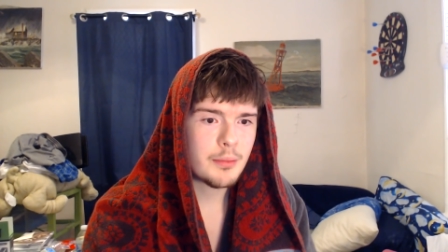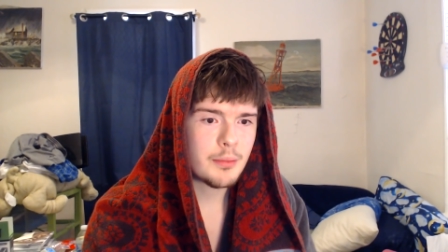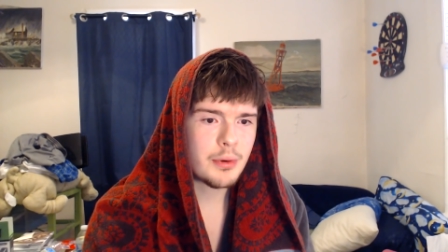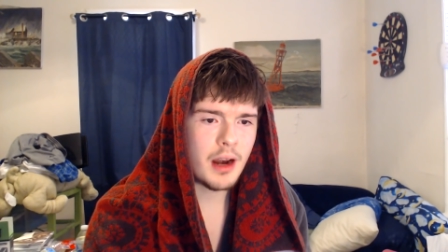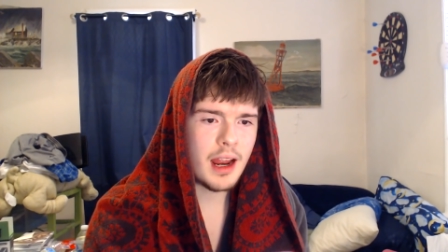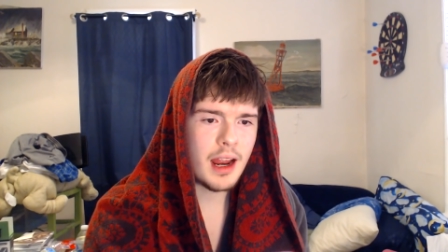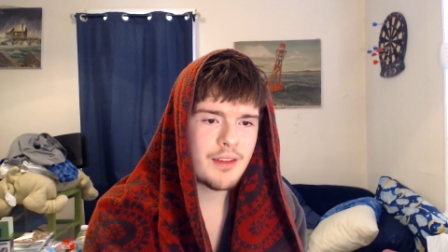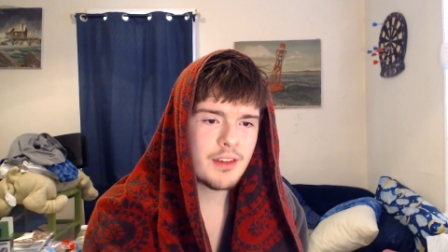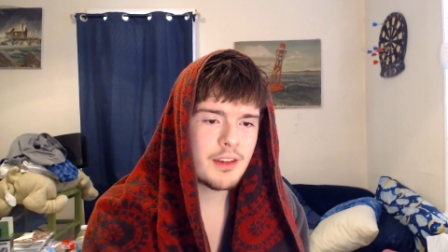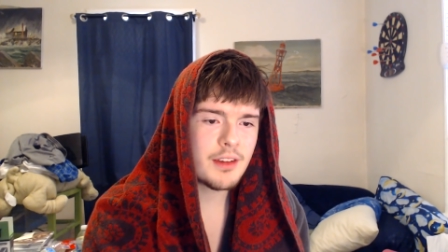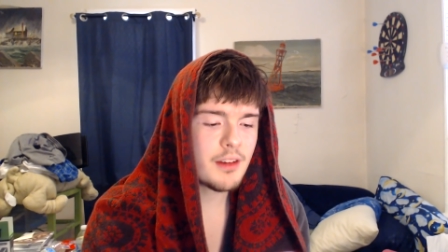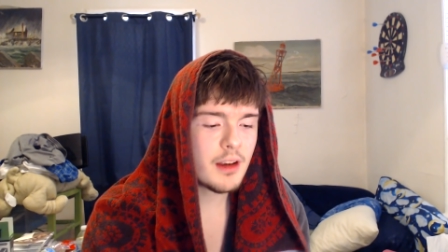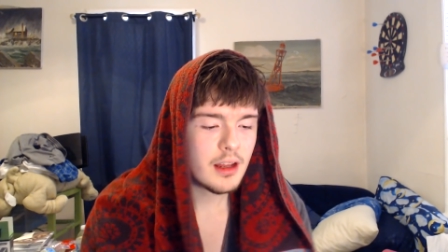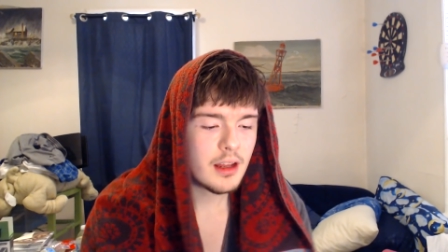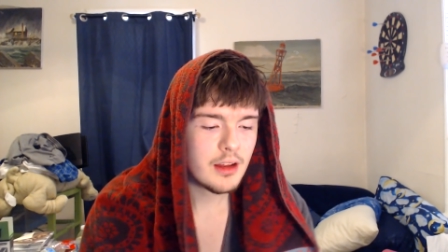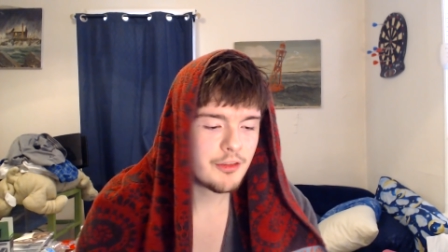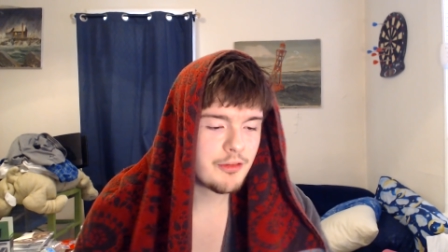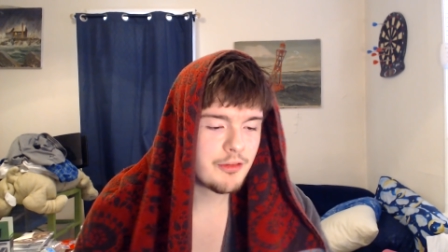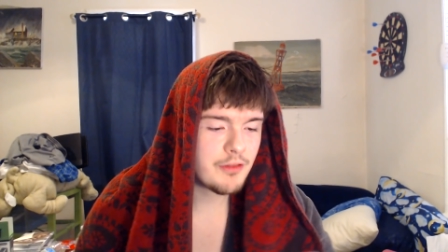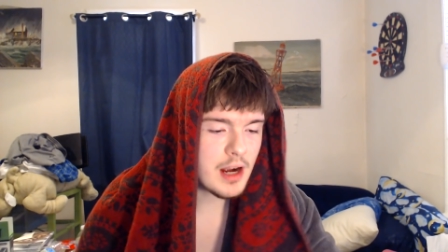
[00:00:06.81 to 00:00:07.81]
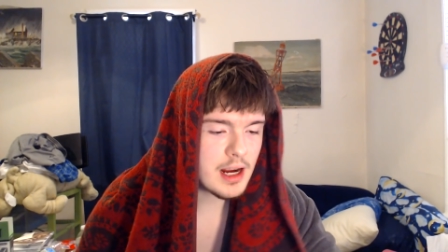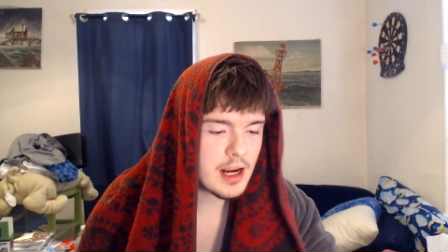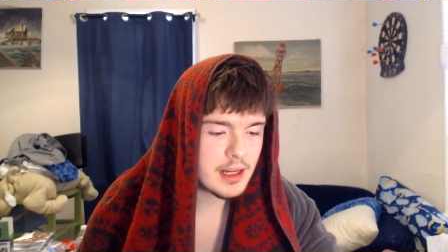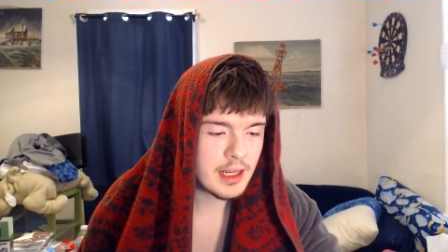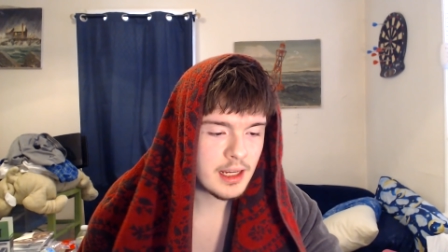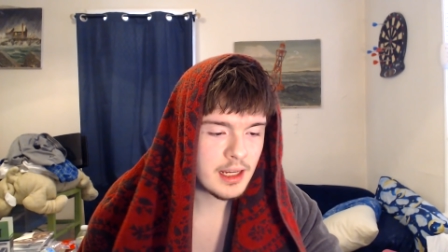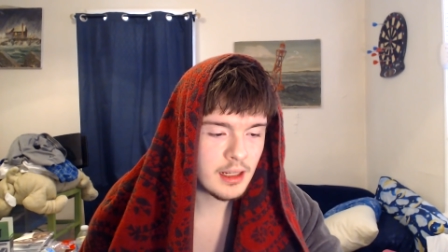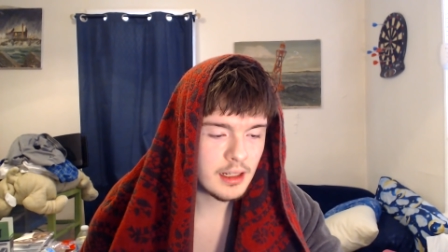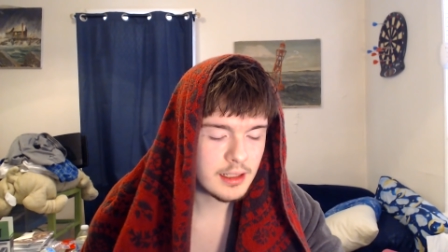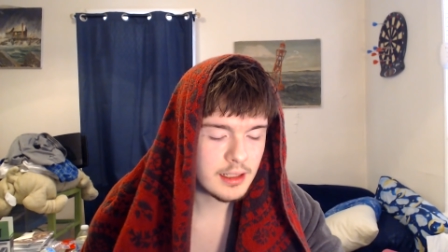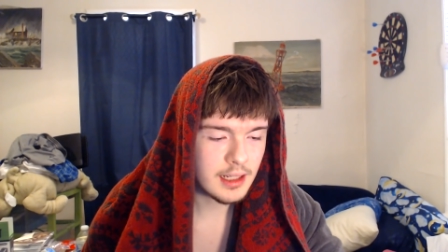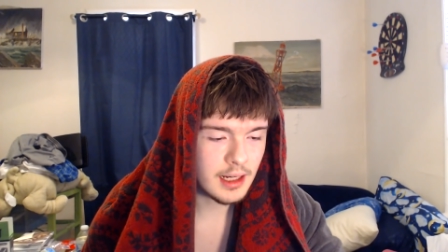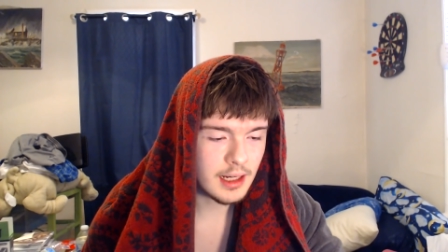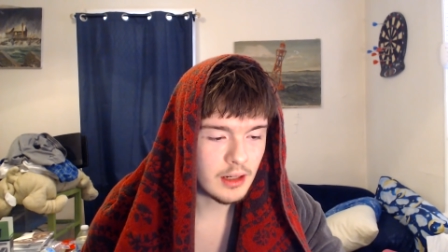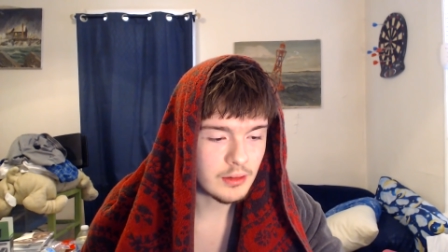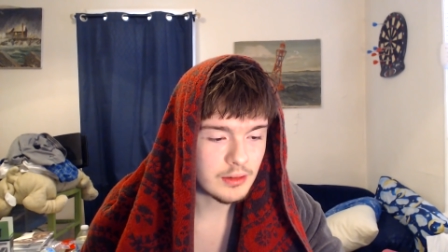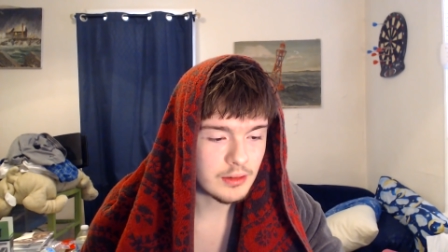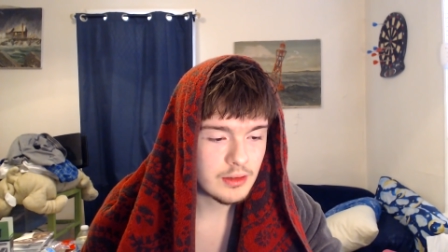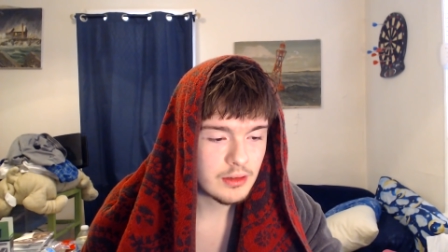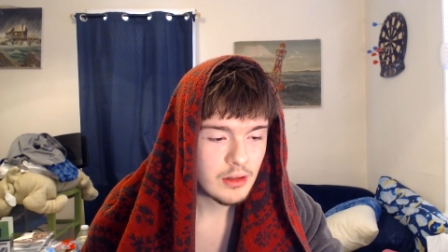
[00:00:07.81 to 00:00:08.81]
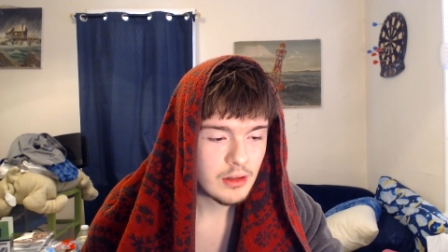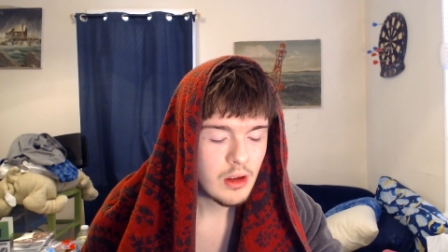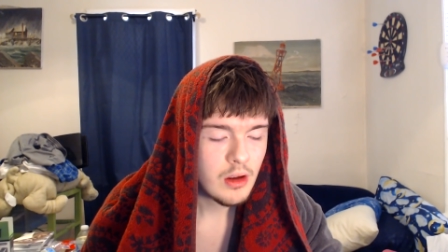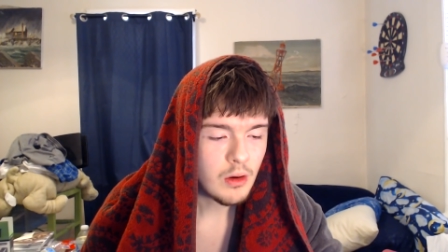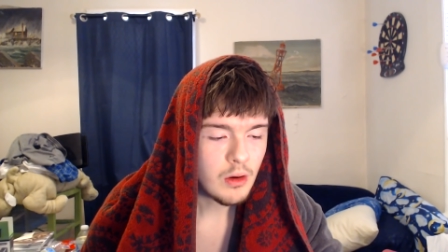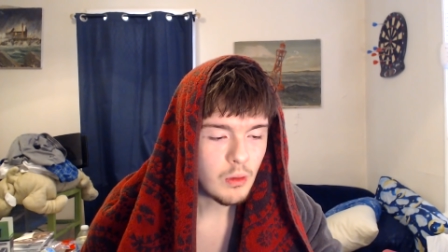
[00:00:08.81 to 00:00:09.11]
Private fucking accounts.